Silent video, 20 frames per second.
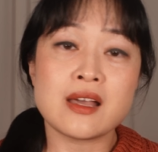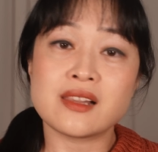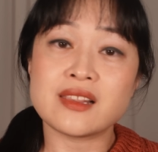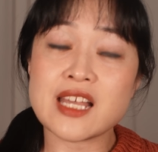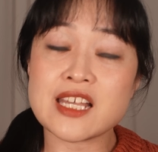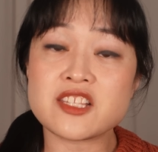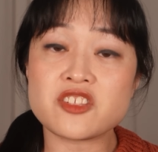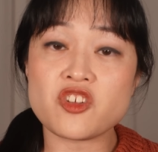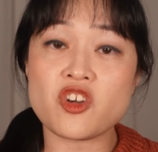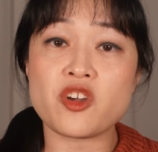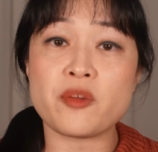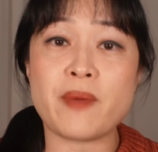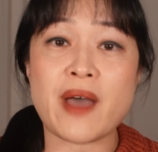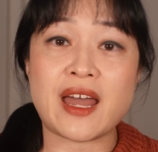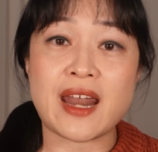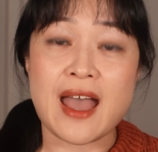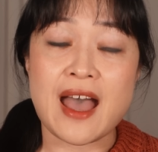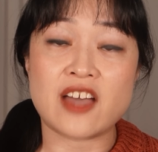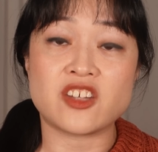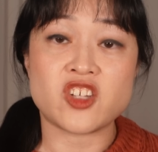Let's talk
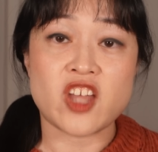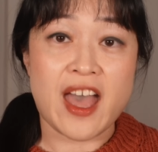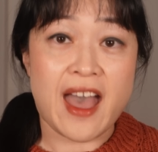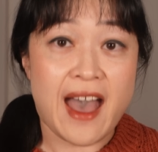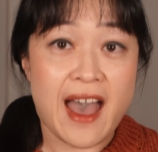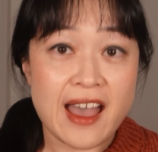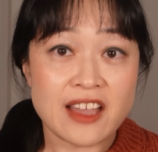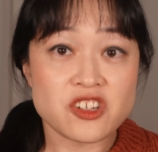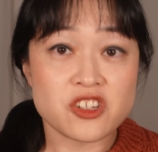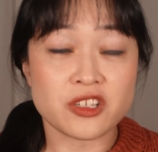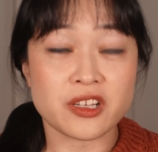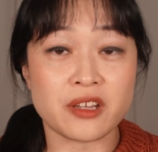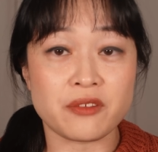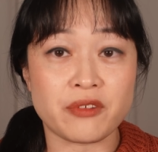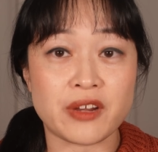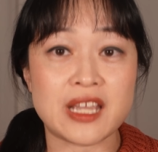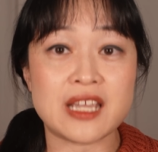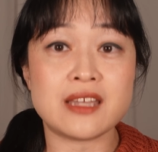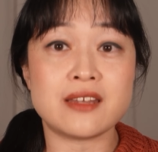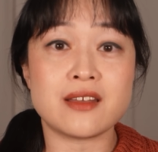about how to actually
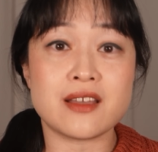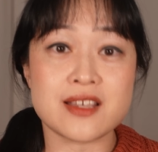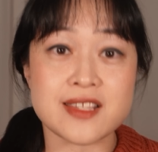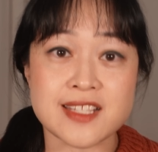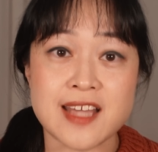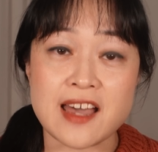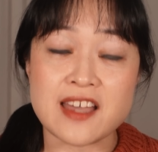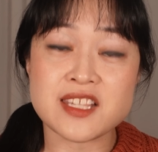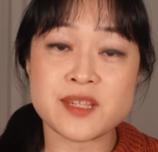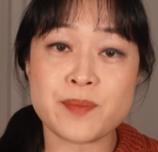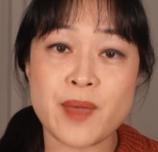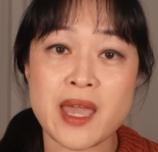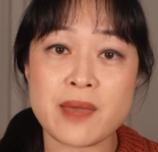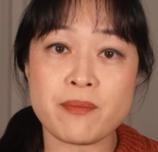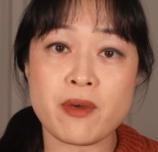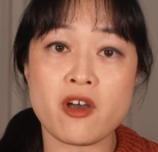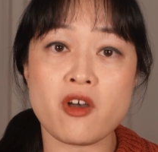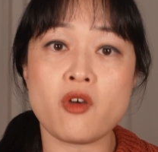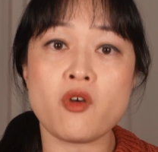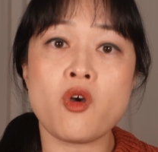read a science
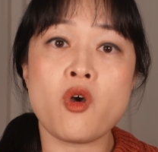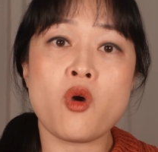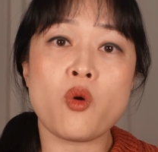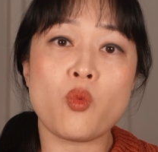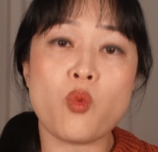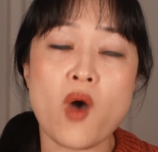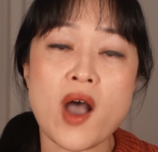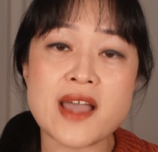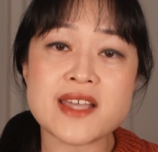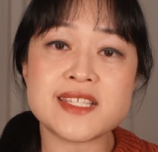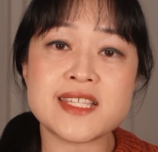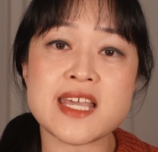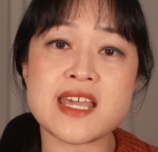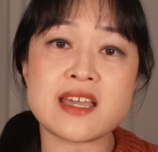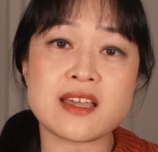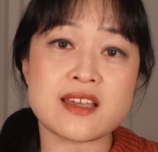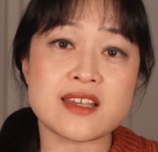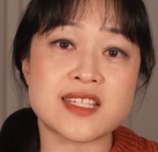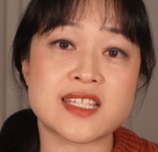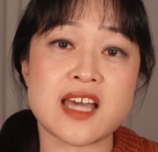paper, why
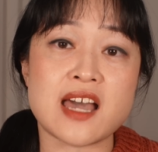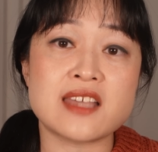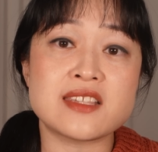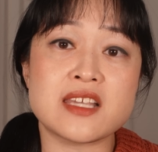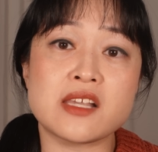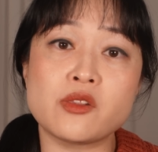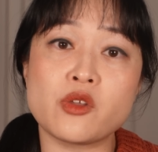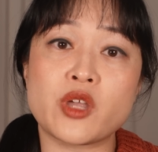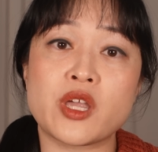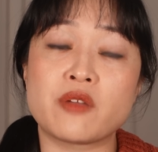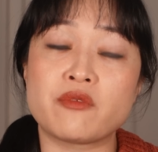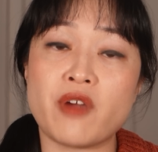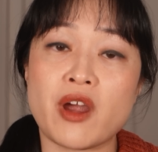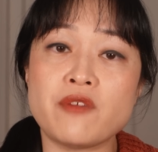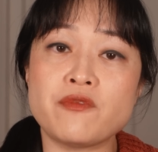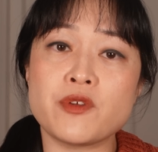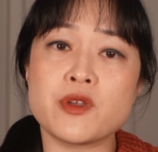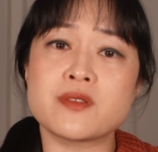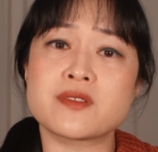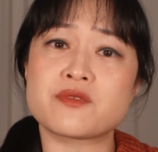seeing a sciencey looking
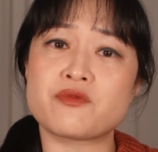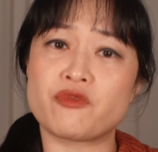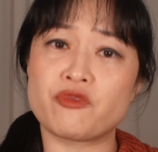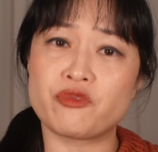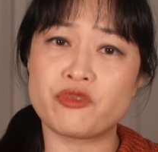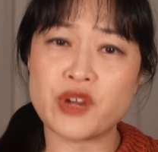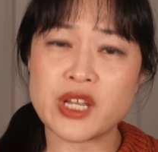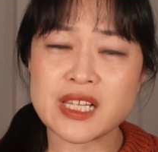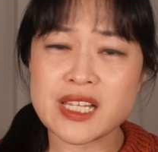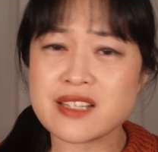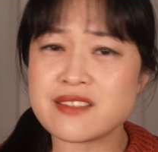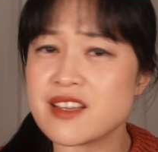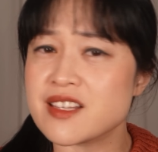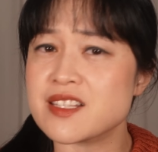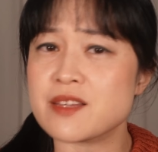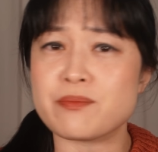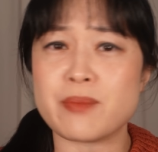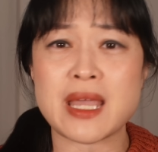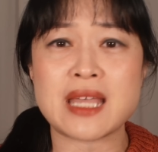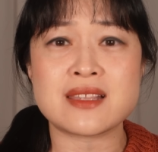reference really
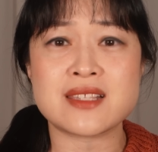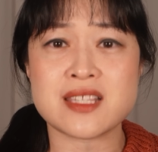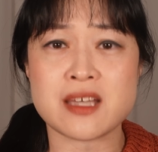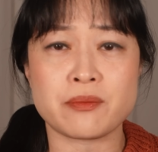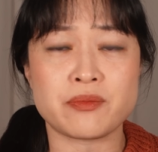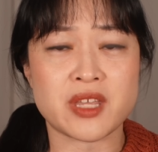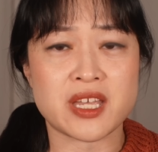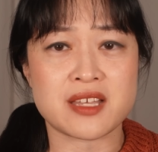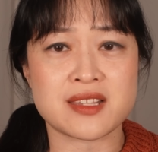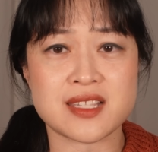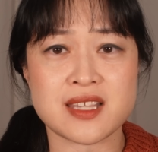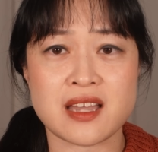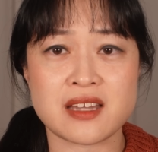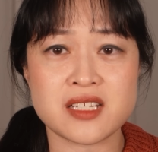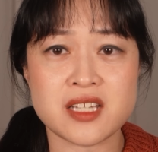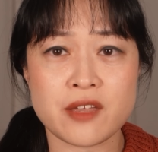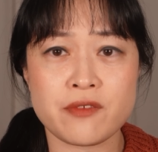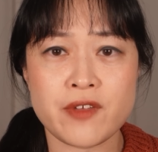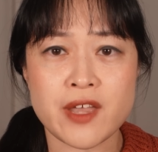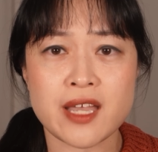doesn't mean something is
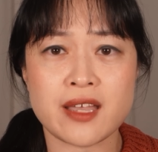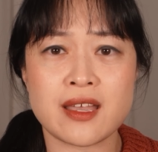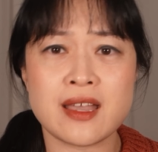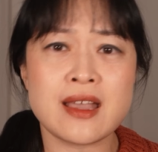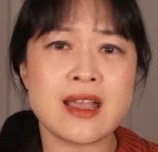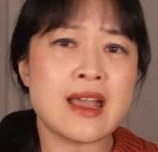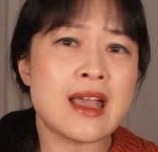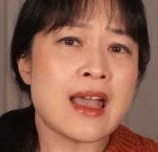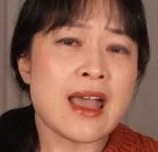scientific,